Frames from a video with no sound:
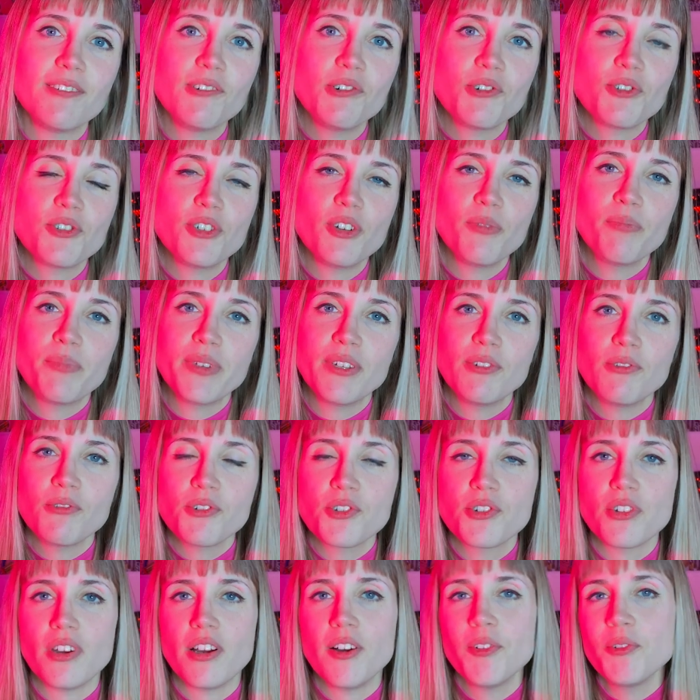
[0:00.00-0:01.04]
also
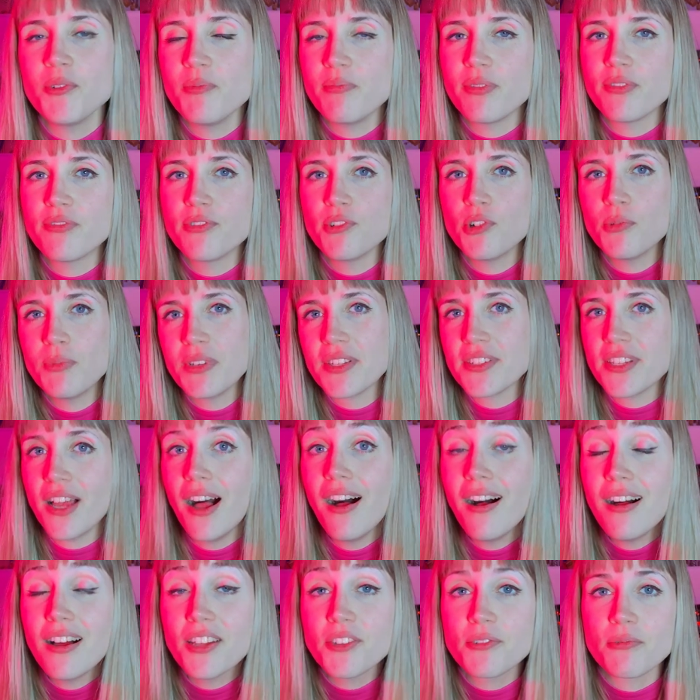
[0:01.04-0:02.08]
build your own performance
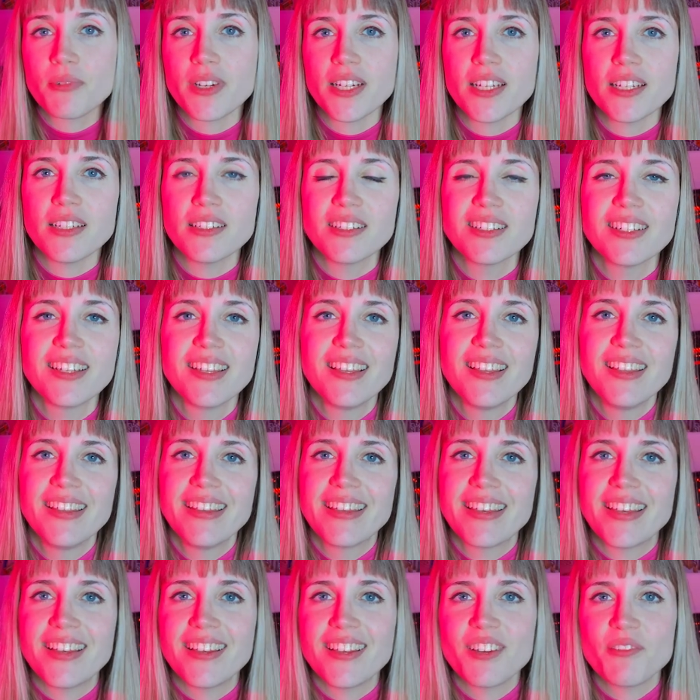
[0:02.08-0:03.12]
hardware,
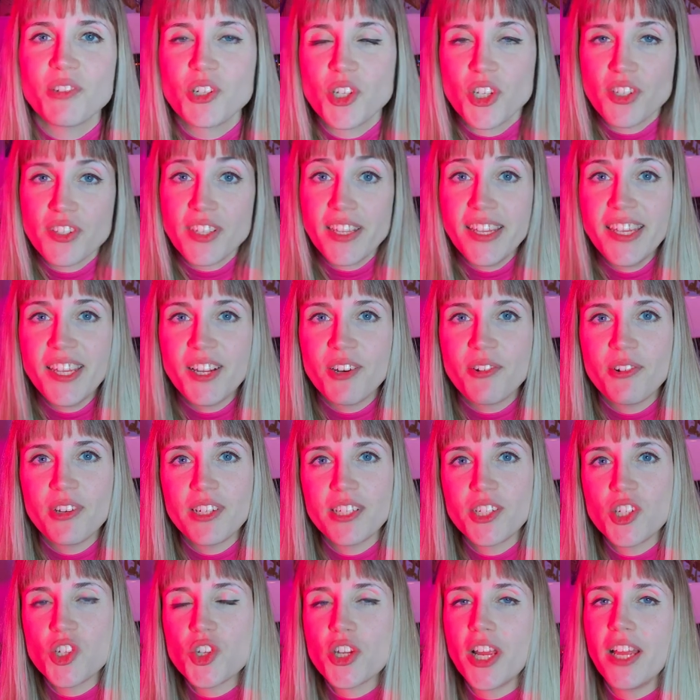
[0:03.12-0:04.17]
uh, which is
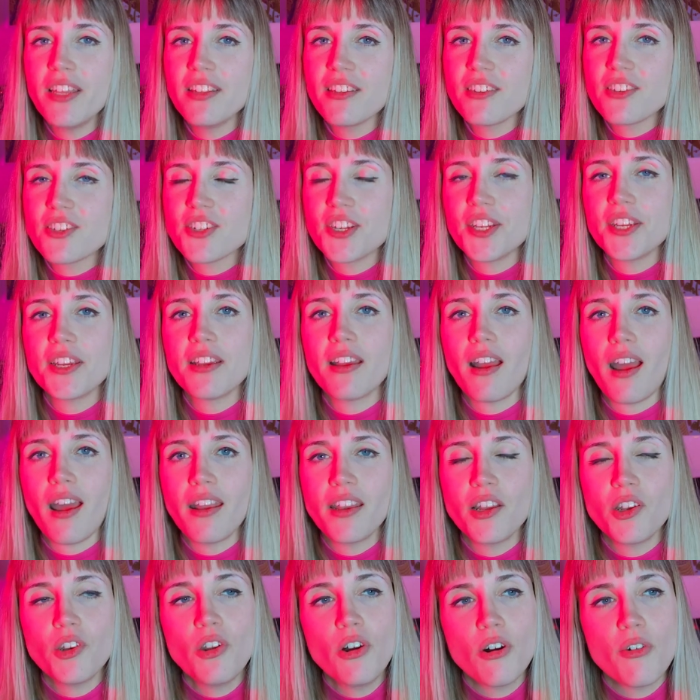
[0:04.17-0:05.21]
equally challenging.
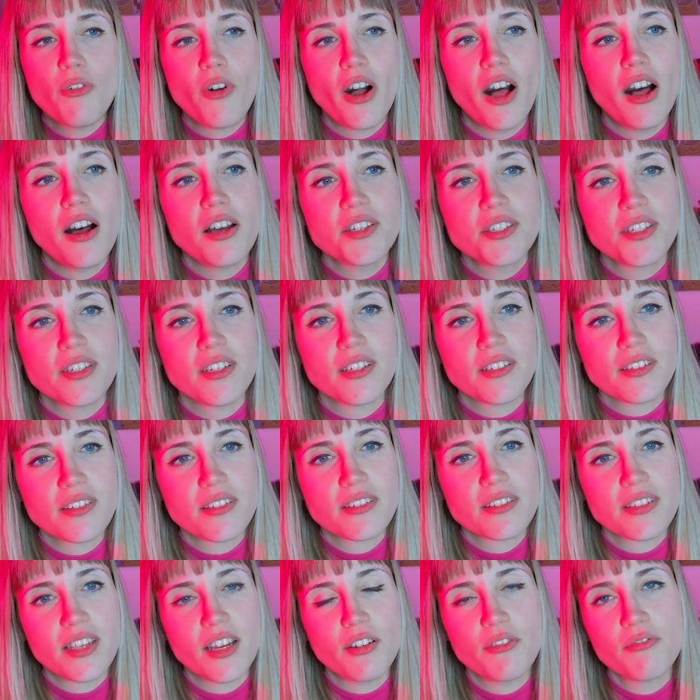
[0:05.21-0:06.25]
And a lot of
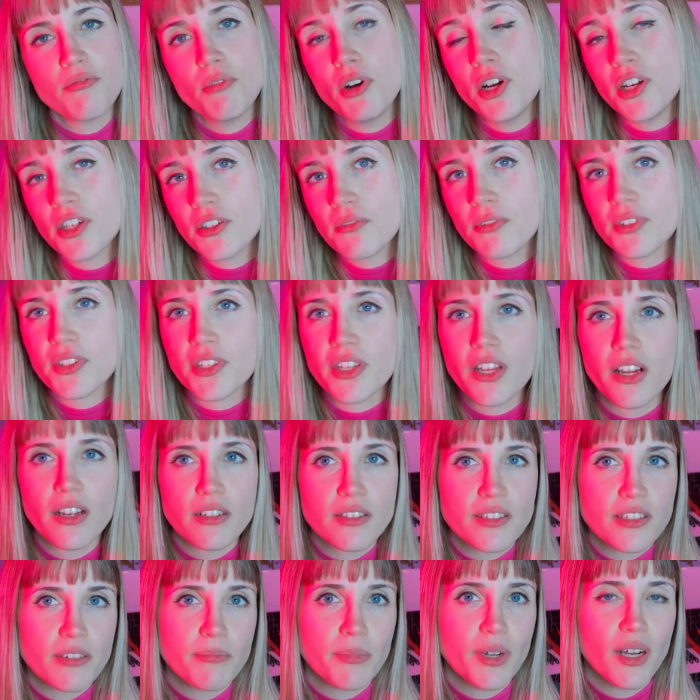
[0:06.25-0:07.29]
artists have worked with
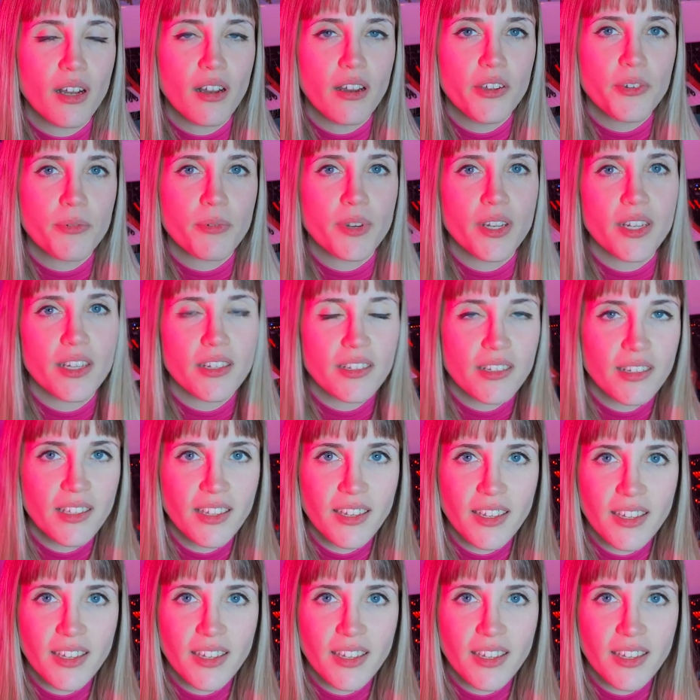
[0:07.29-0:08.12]
custom hardware,